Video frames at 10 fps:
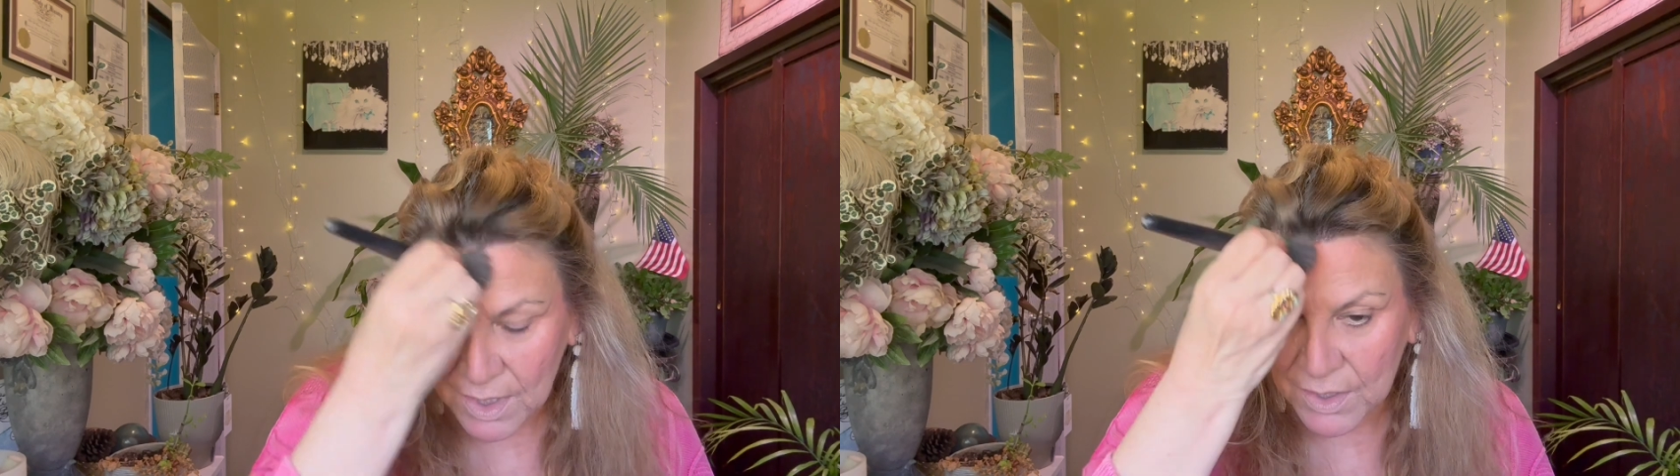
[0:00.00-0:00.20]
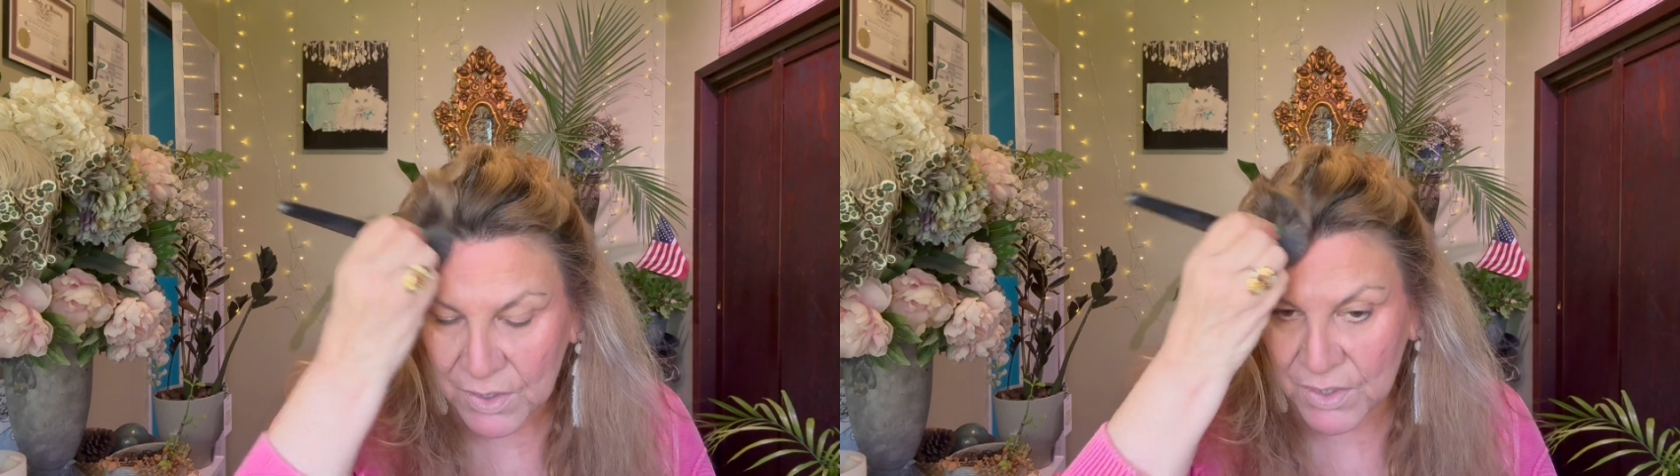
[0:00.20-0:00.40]

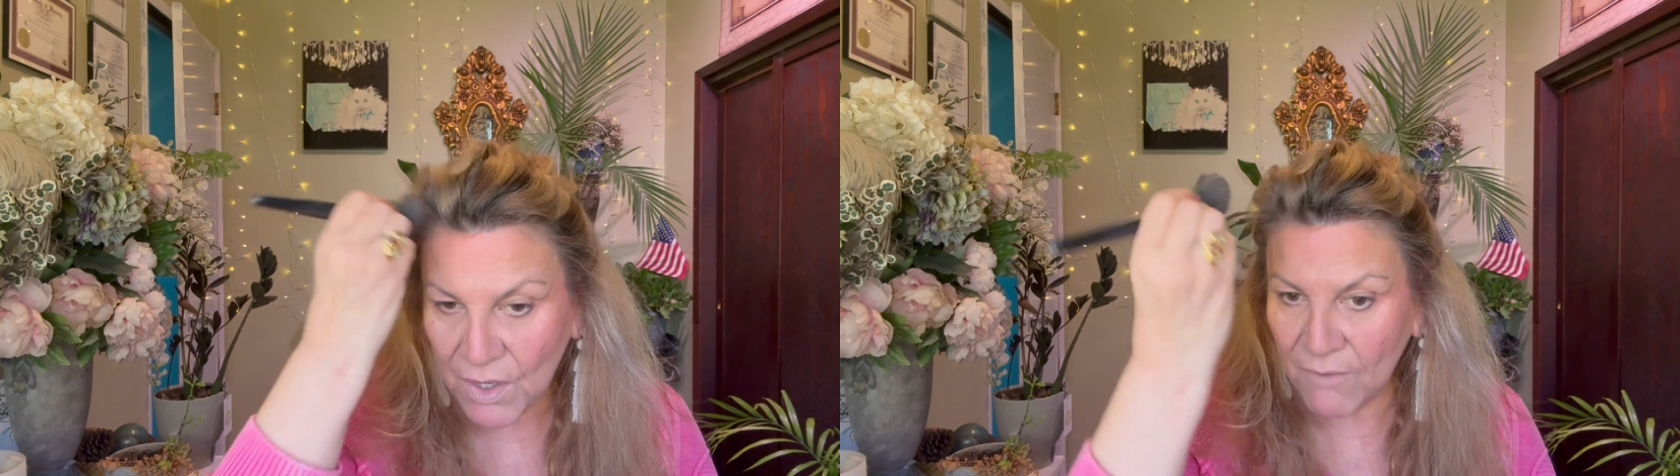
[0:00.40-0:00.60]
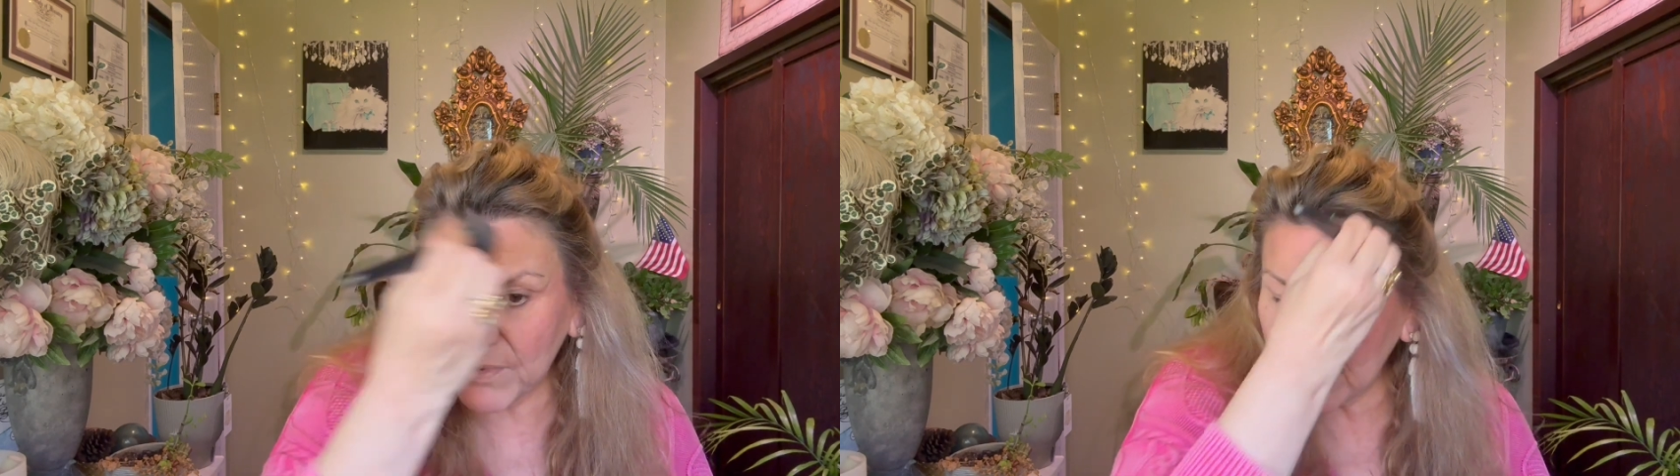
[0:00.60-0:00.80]

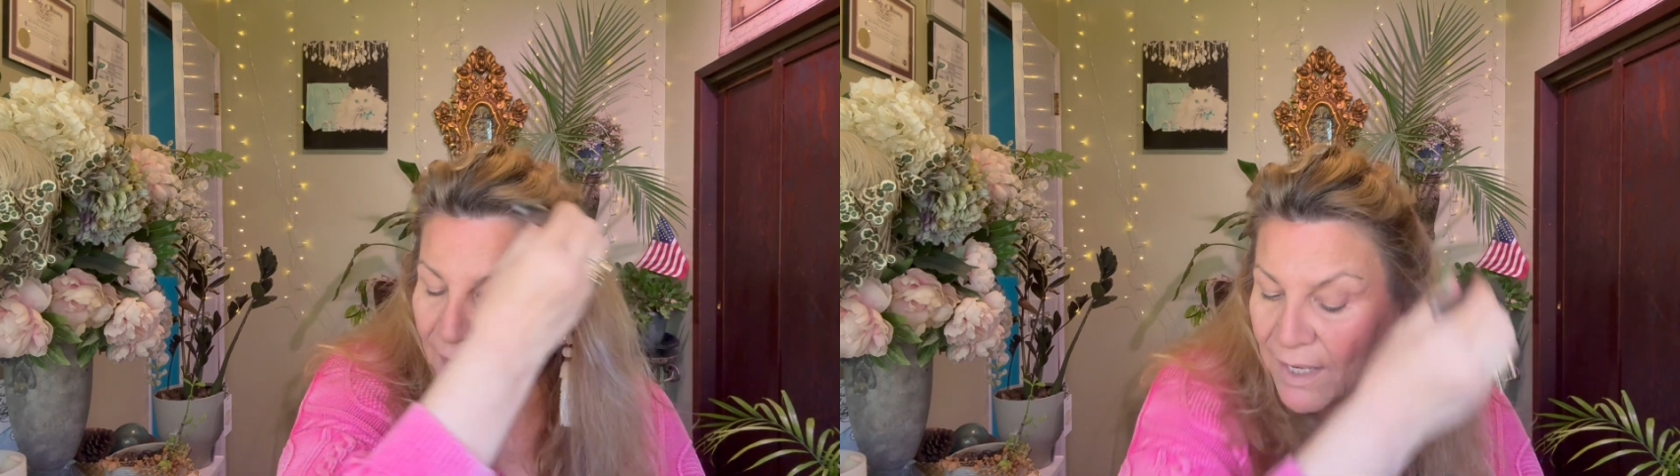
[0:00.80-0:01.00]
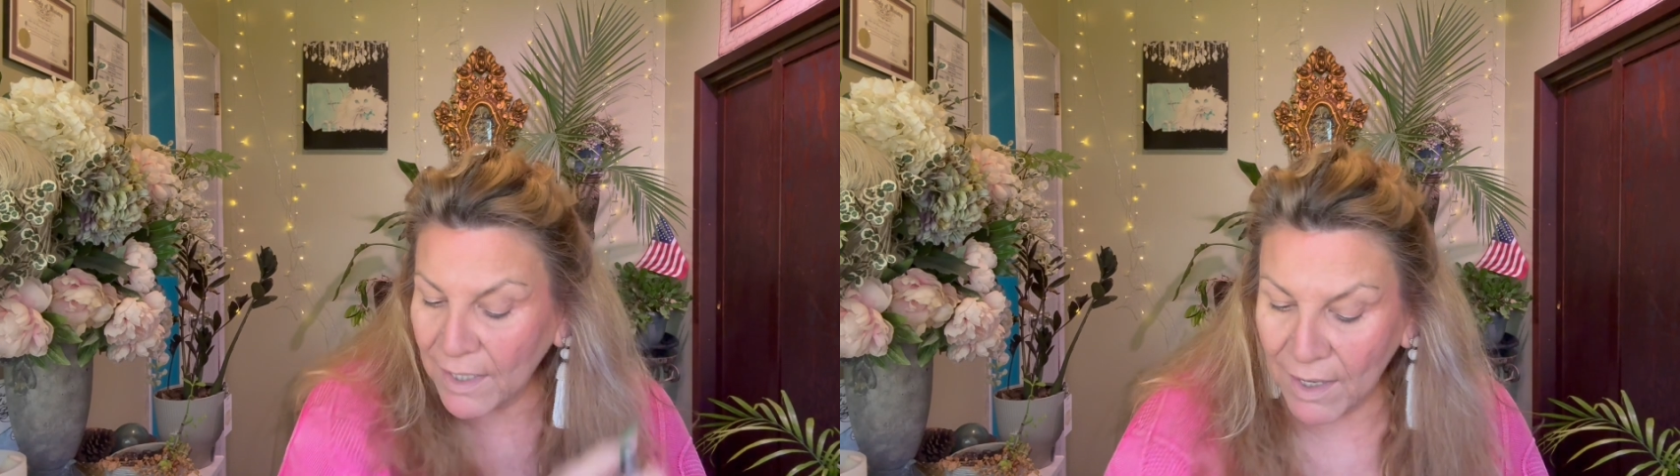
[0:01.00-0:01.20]
soften
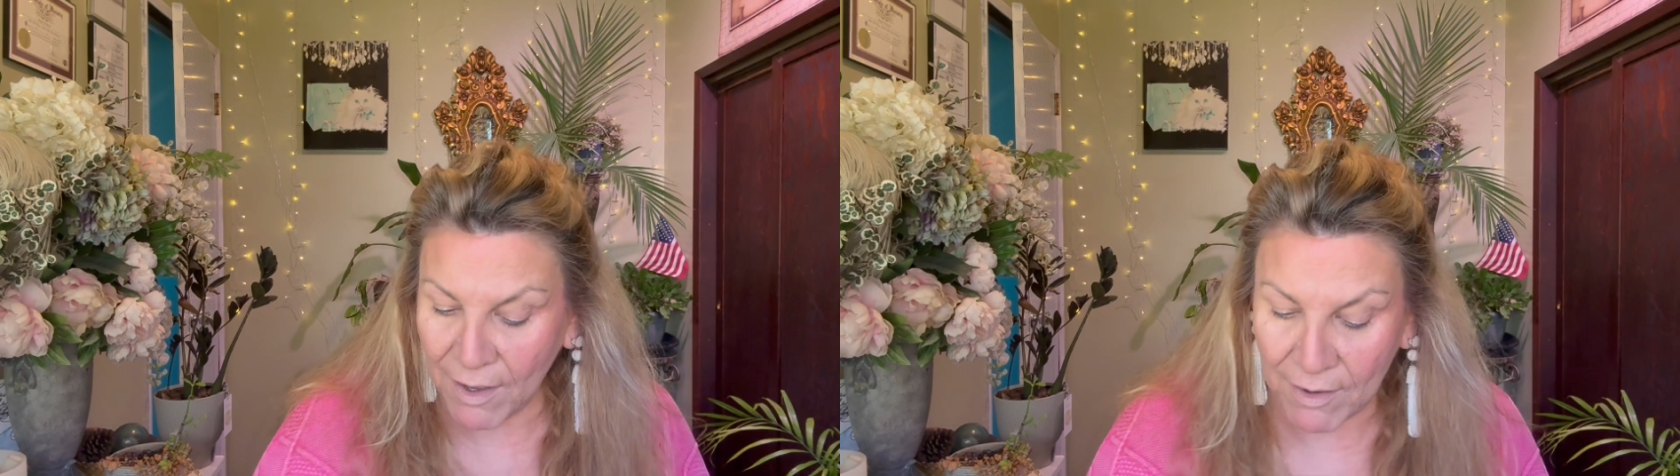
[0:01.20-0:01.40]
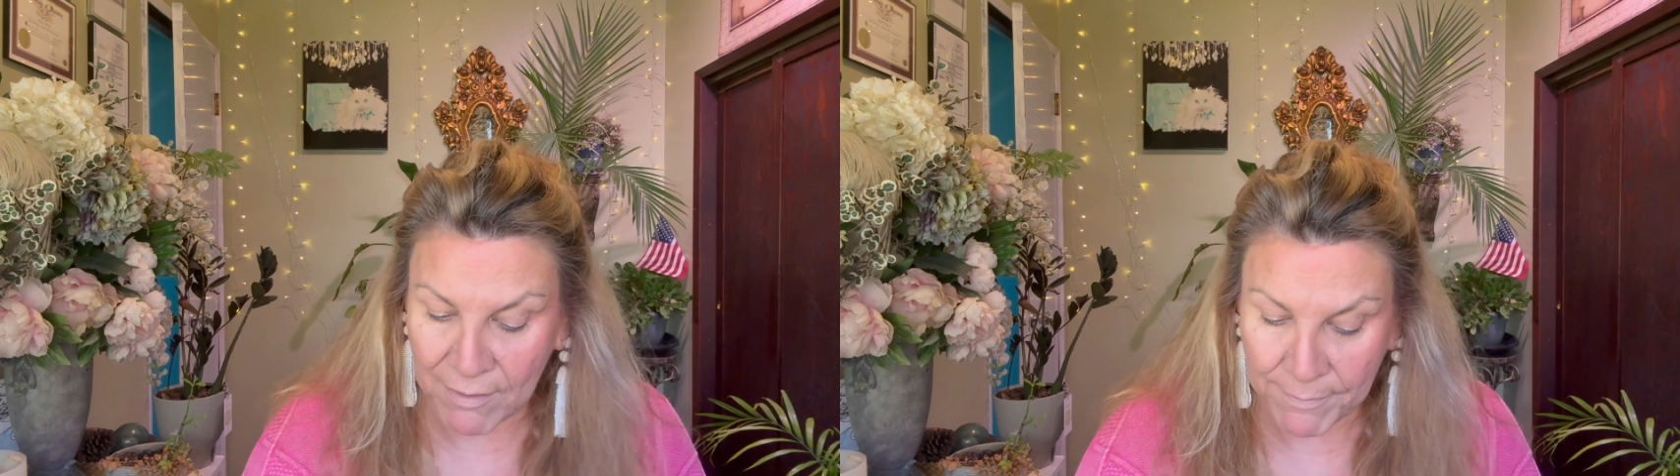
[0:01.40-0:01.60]
that
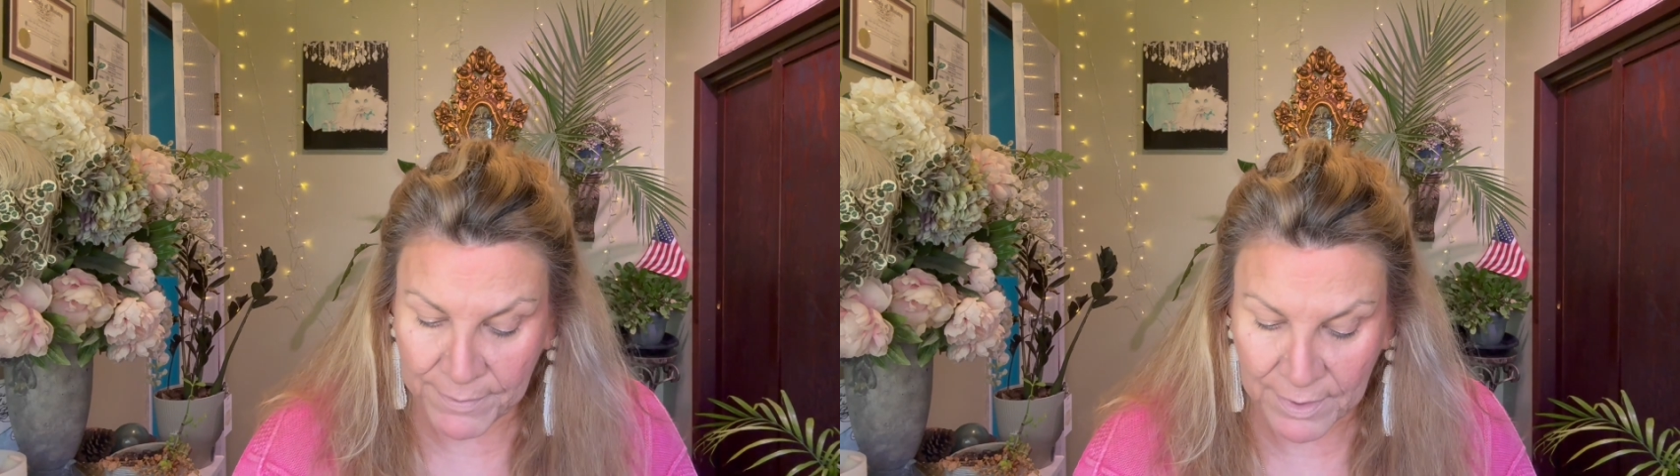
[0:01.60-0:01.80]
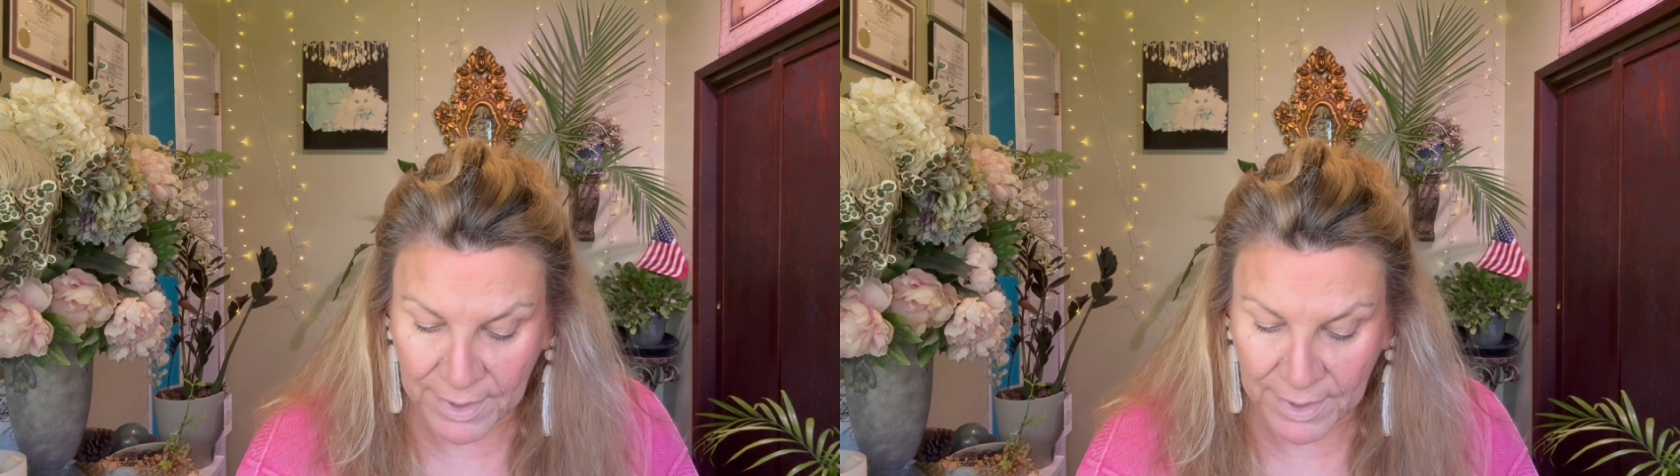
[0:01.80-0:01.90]
up